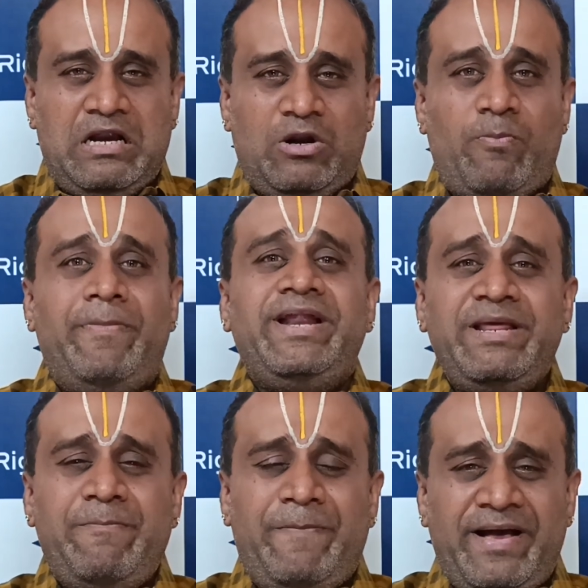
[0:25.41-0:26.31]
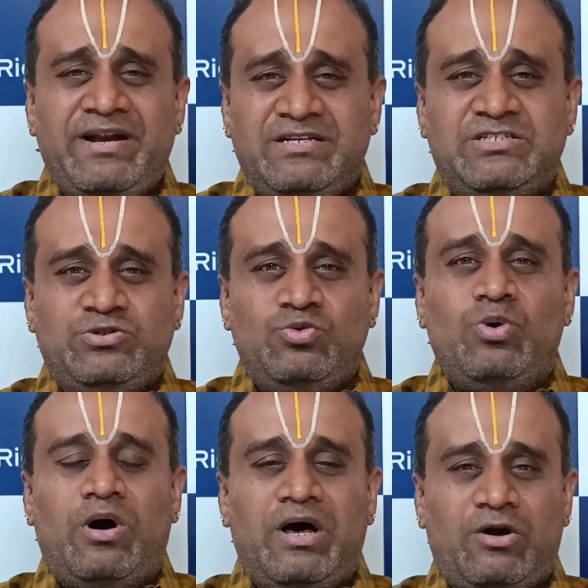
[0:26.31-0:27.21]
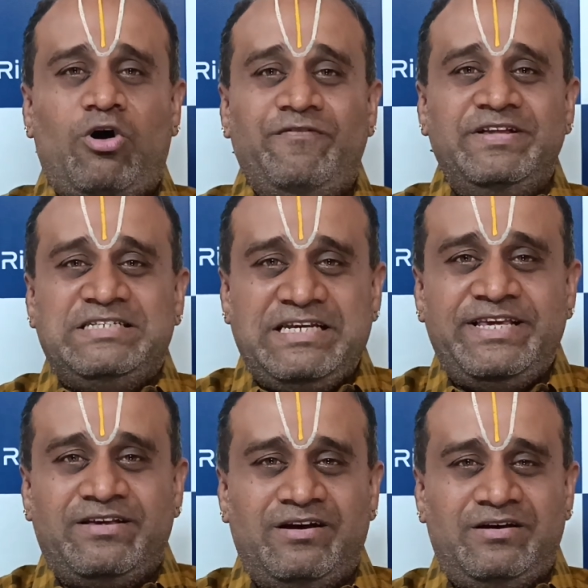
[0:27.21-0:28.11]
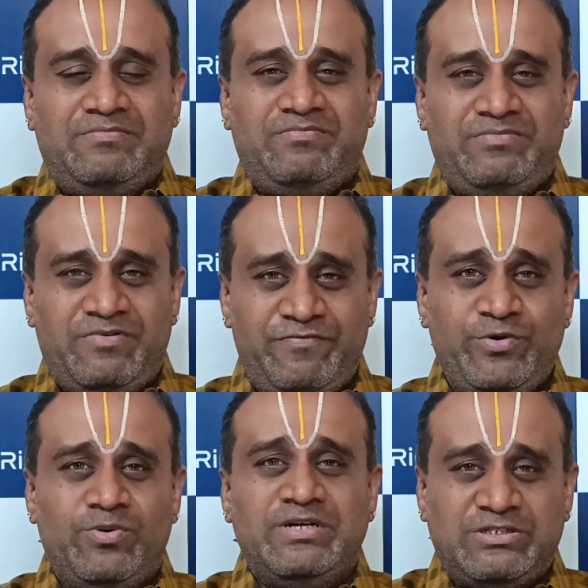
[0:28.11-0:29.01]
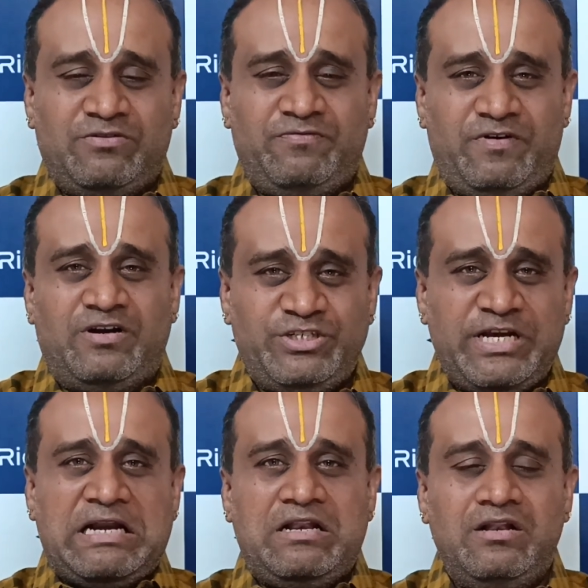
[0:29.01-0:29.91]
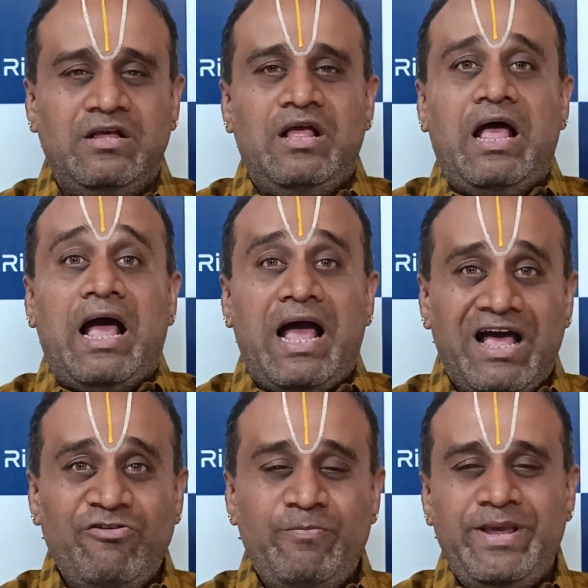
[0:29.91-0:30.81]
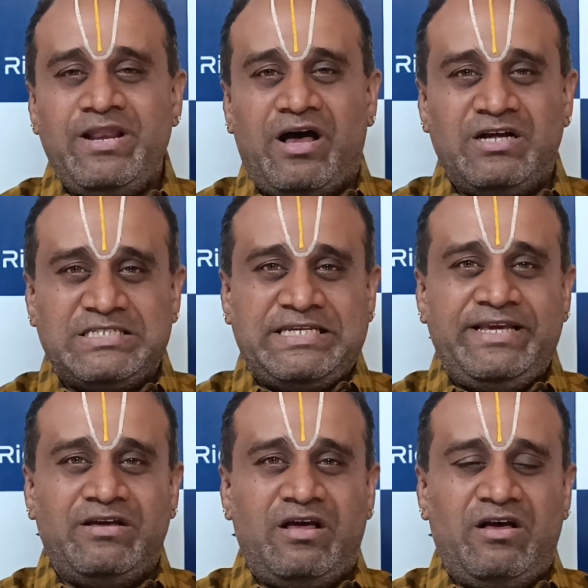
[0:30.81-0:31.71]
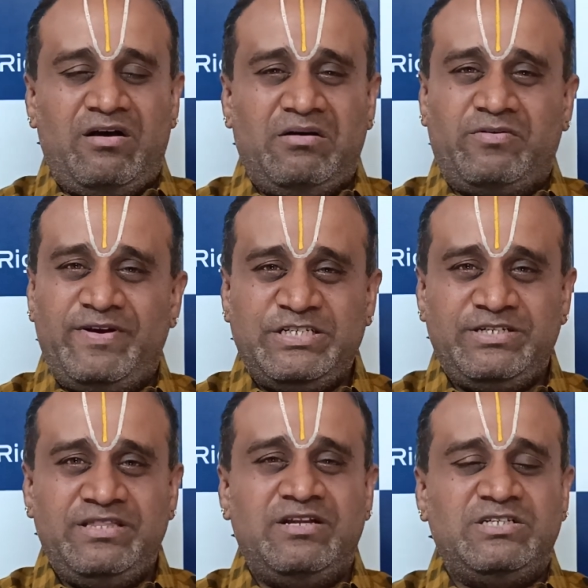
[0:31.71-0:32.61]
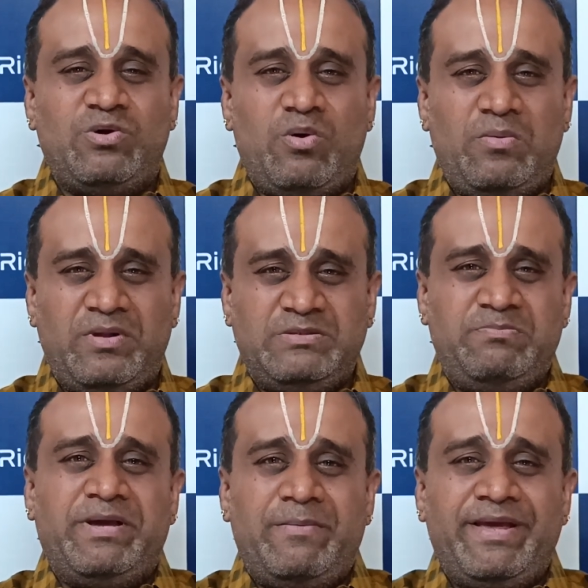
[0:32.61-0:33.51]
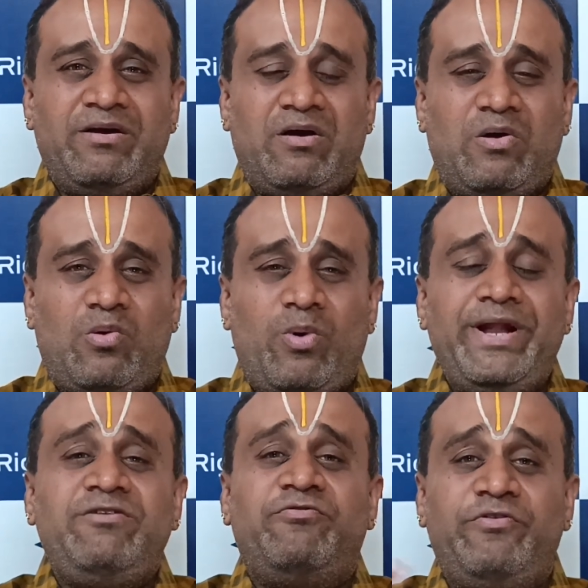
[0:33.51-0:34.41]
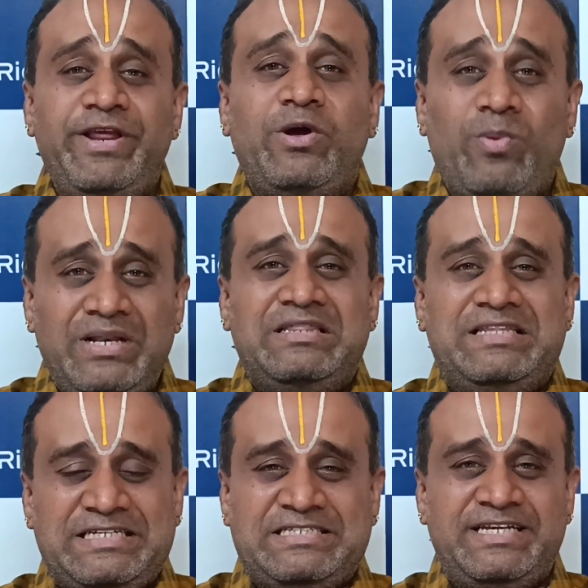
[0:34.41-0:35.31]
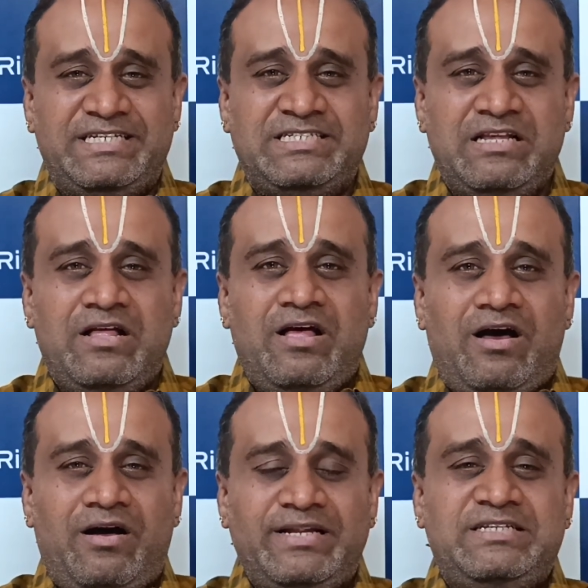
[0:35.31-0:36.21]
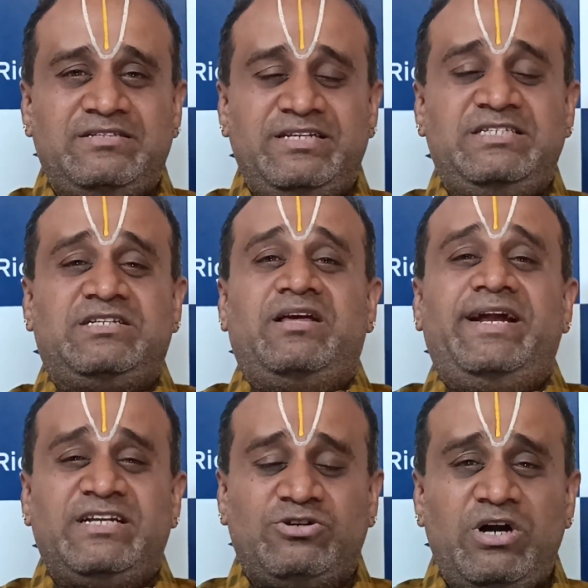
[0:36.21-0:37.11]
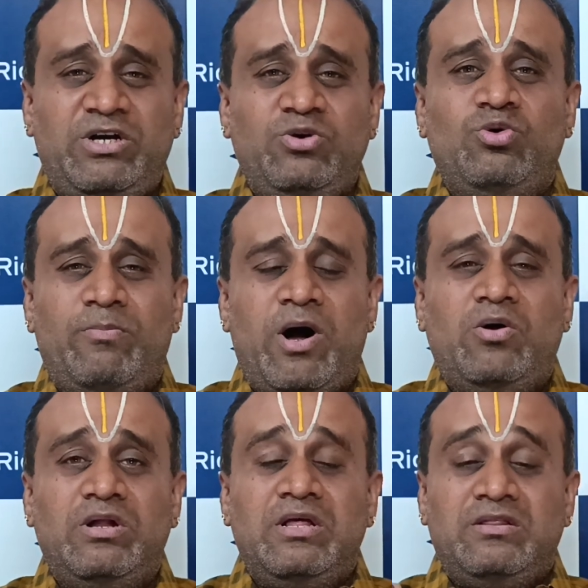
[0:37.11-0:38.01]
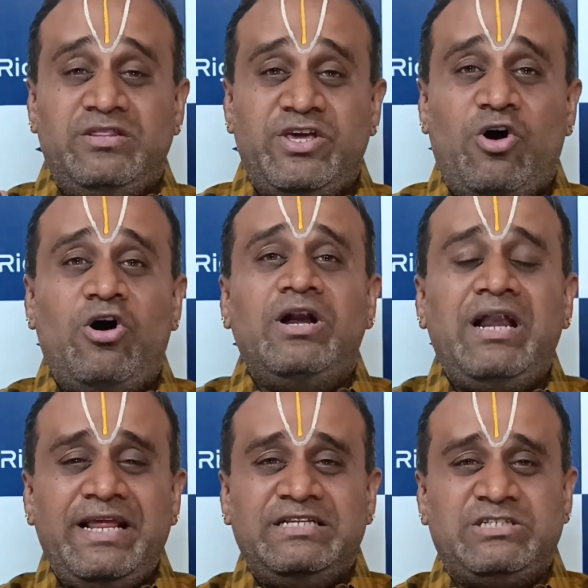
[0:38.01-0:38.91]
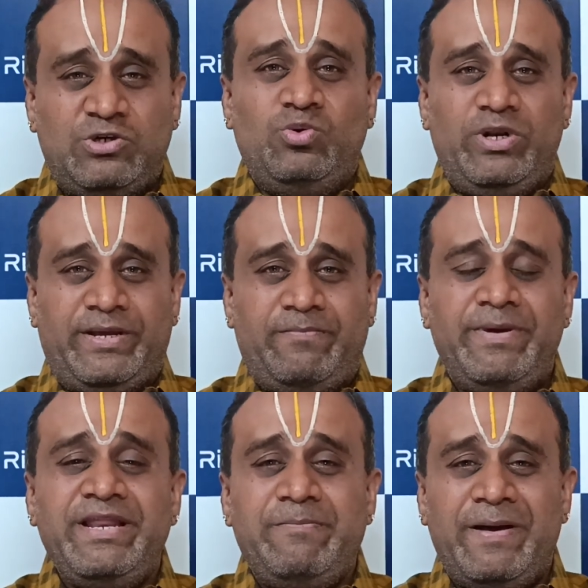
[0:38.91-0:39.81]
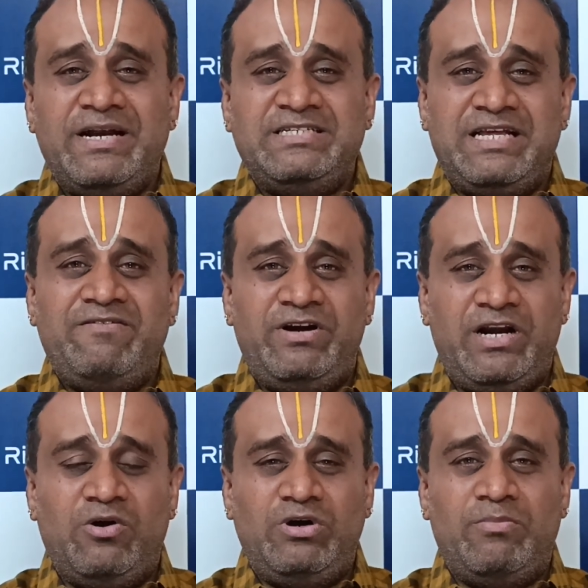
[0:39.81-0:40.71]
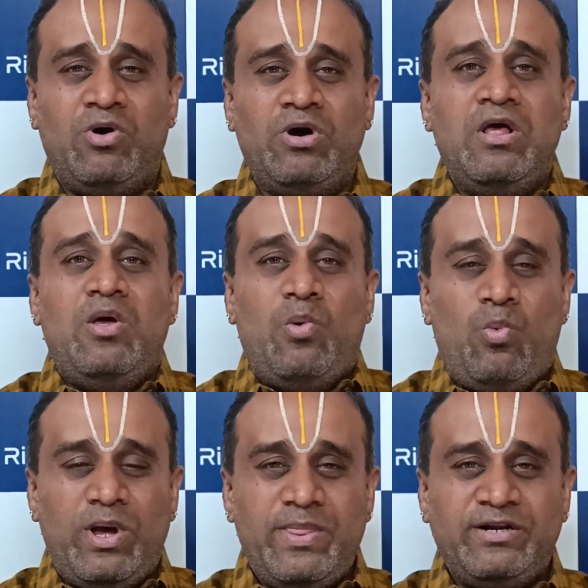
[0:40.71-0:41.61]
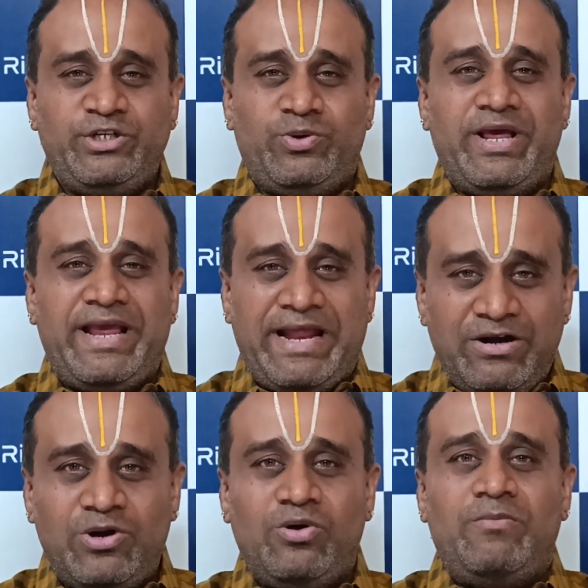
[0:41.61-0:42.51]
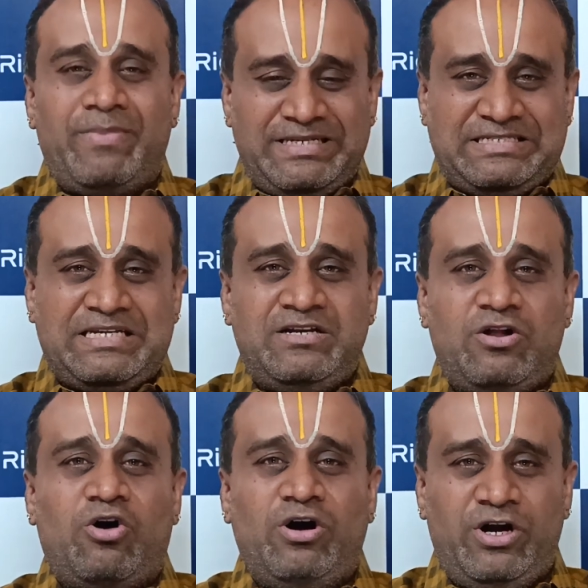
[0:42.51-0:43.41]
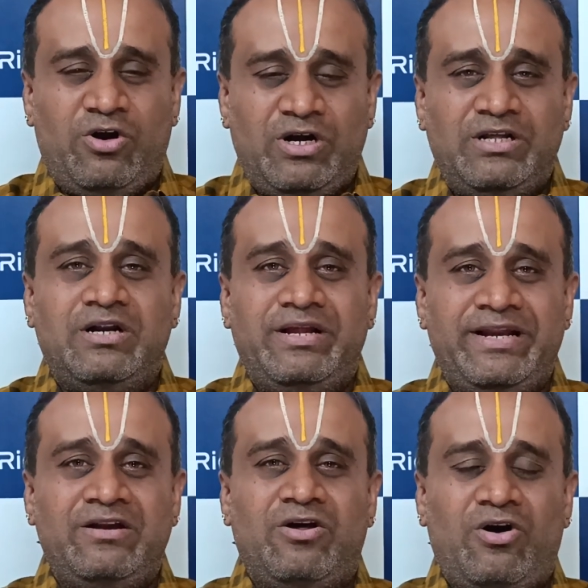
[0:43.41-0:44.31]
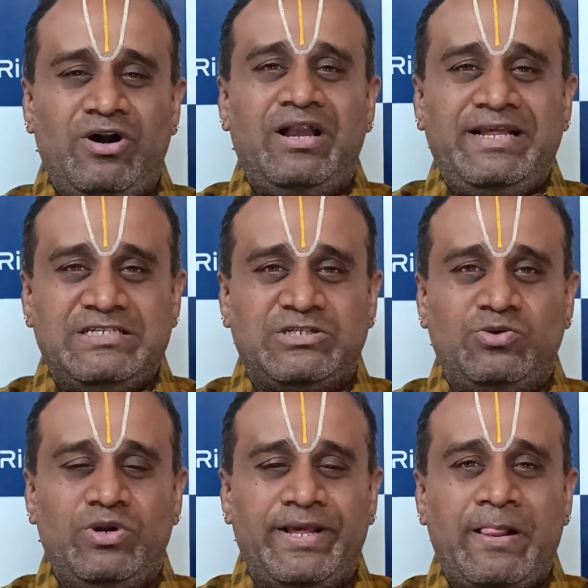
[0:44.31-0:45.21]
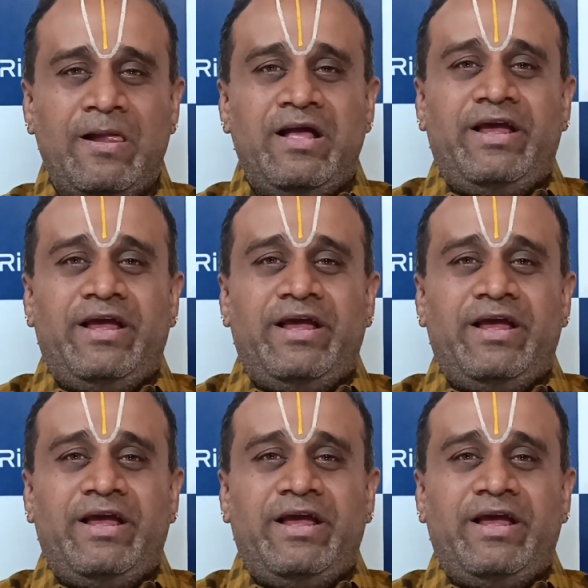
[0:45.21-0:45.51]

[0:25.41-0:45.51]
Now, many parents who are obviously the viewers of our channel have been asking a question that's becoming quite frequent these days. It has got to do about the online schooling. Many parents have a doubt about whether should I enroll my son or daughter in online schooling.